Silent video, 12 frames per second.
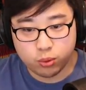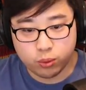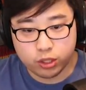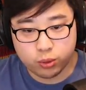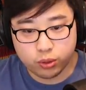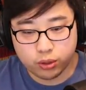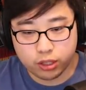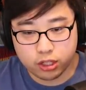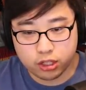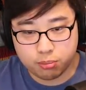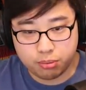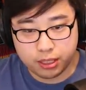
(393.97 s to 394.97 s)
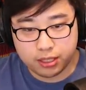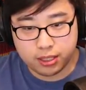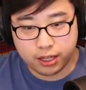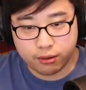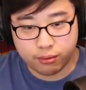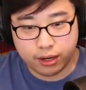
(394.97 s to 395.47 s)
which we're gonna just
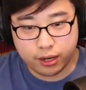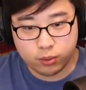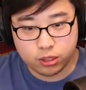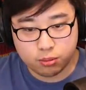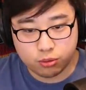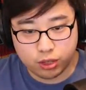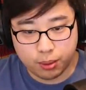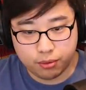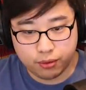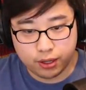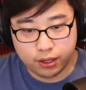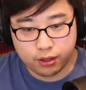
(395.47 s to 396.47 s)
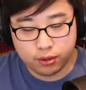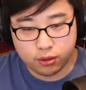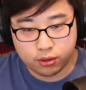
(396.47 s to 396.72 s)
place like right, we'll just drop it right here,